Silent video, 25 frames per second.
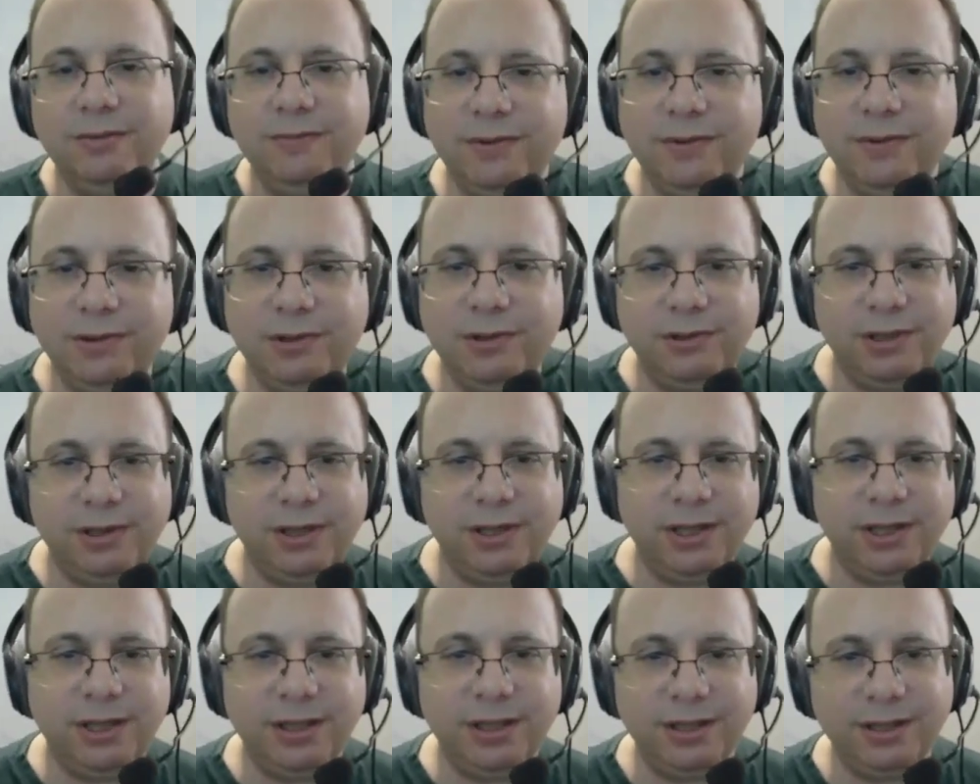for
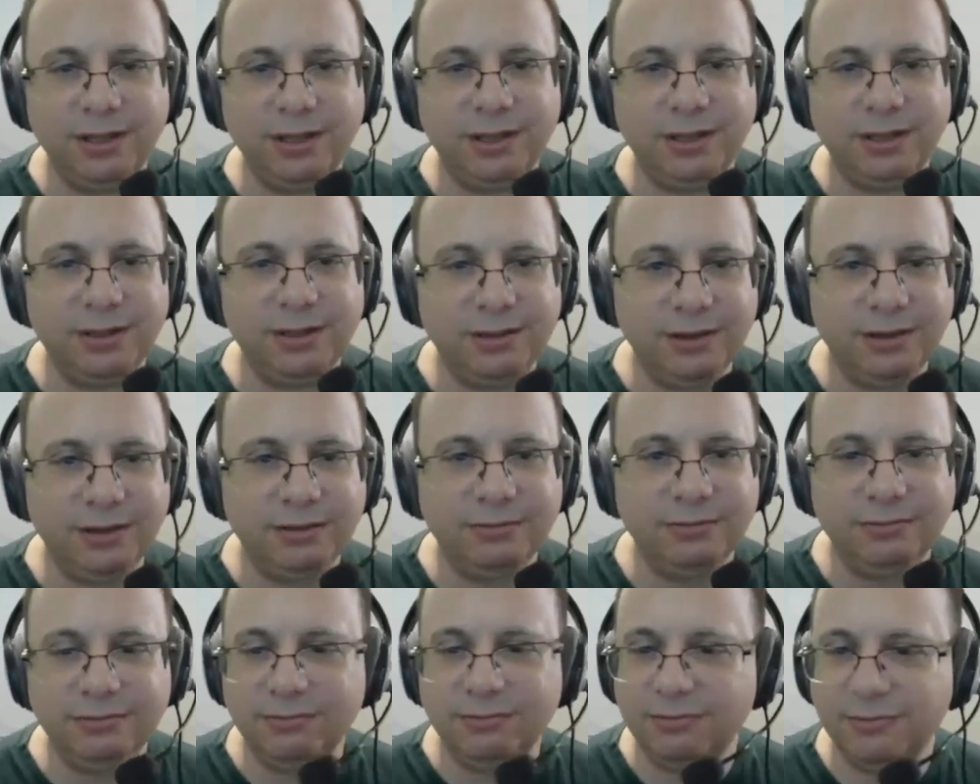
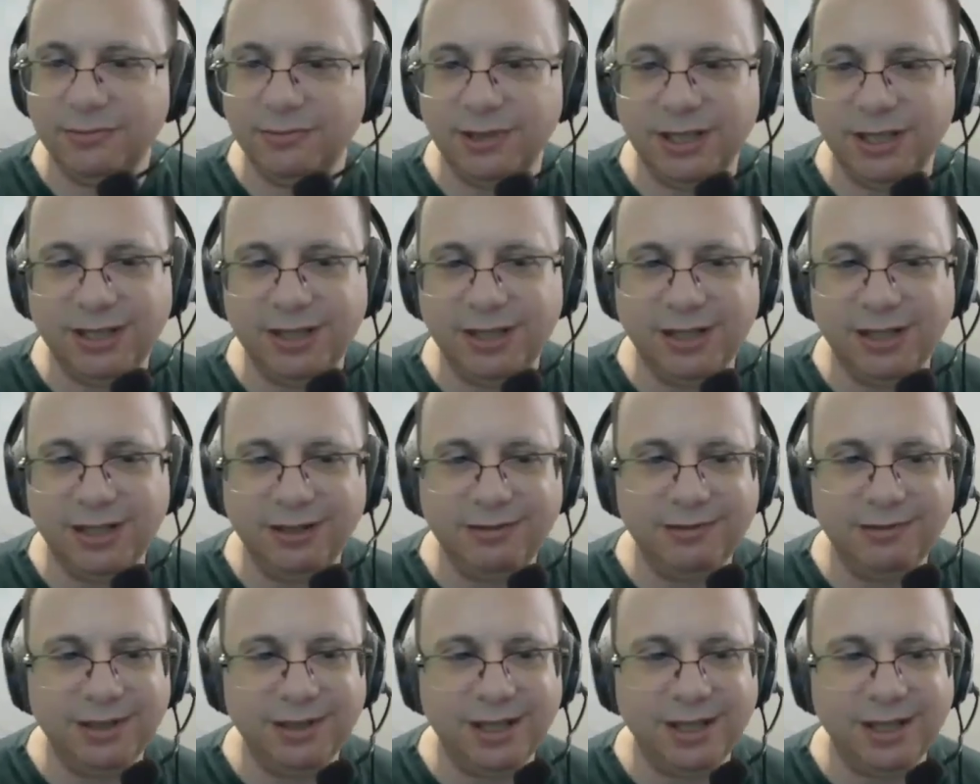
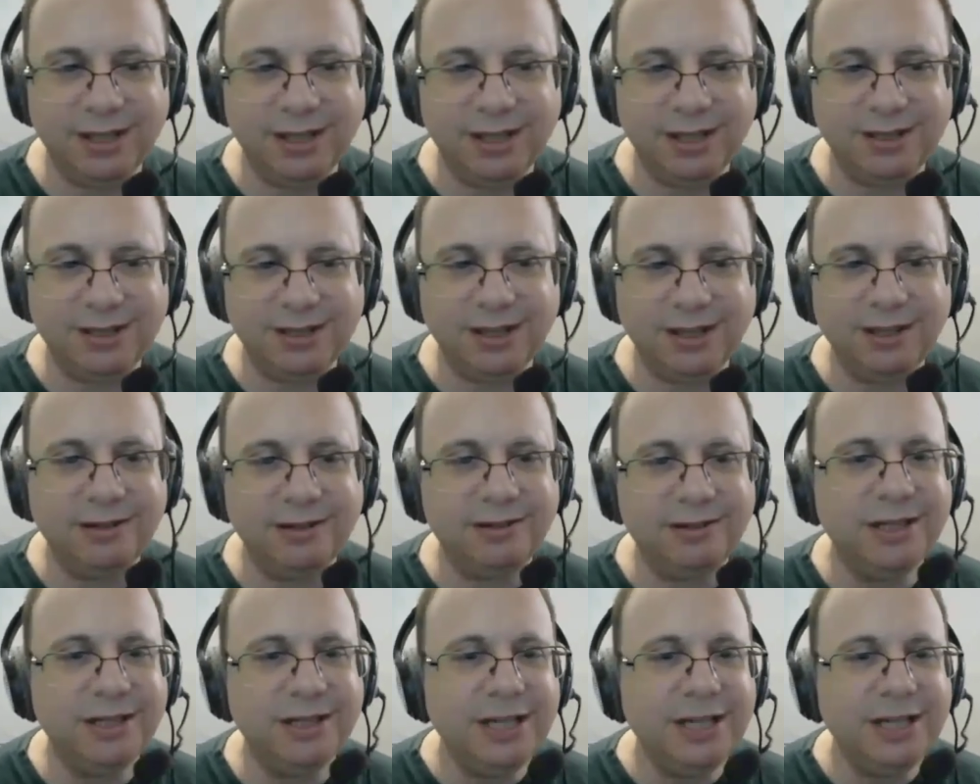listening, staying
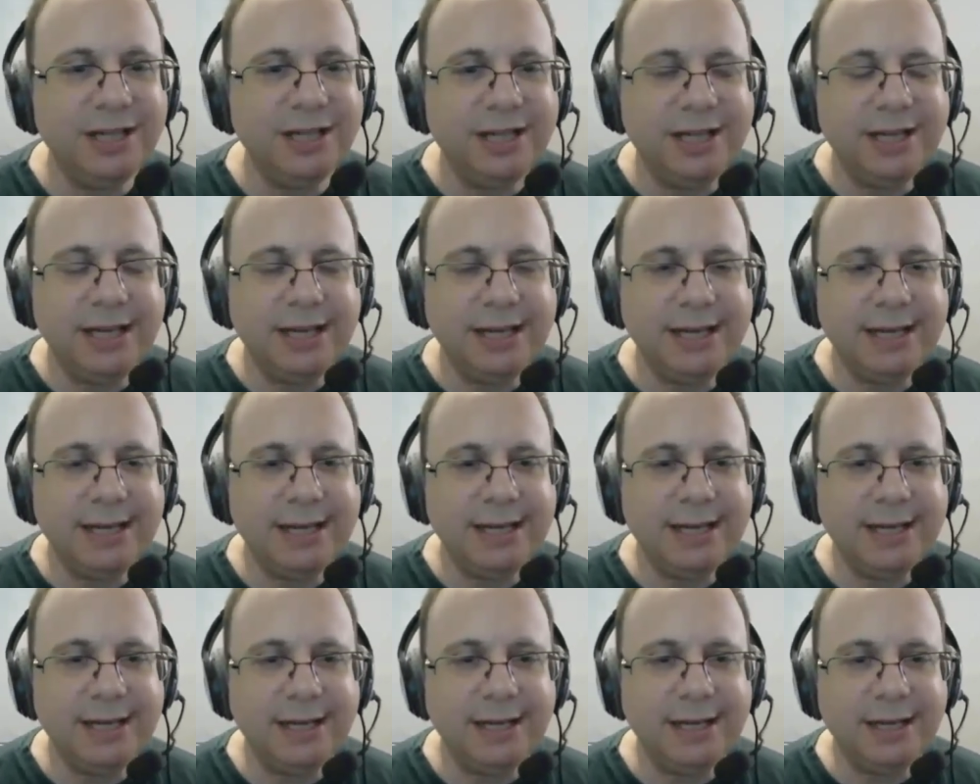here.
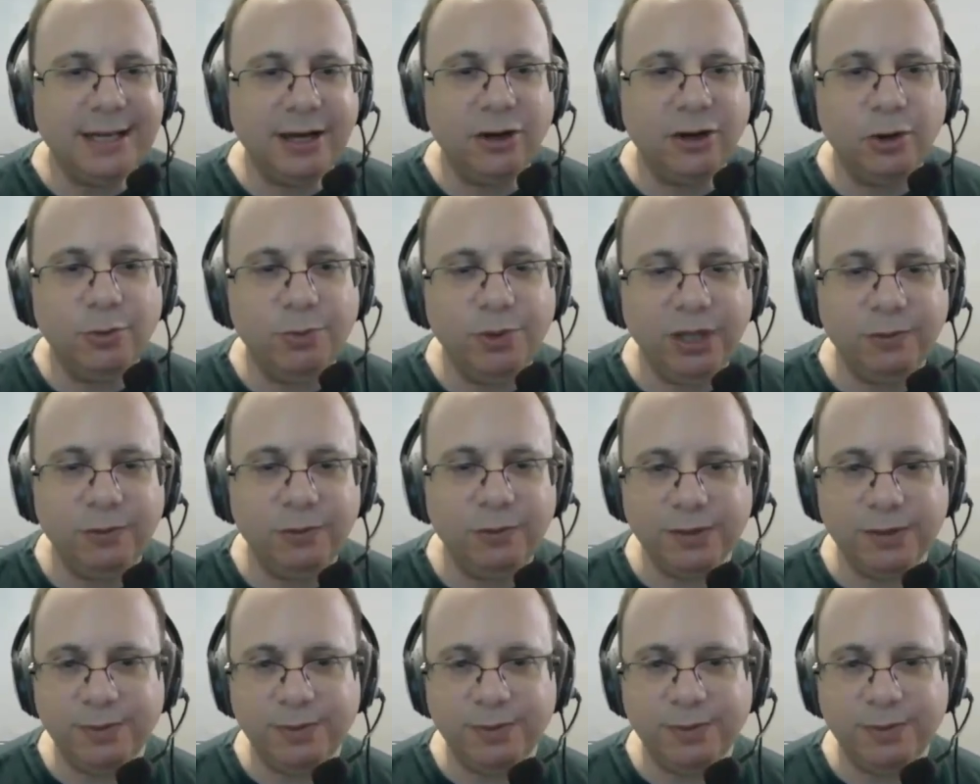I hope it was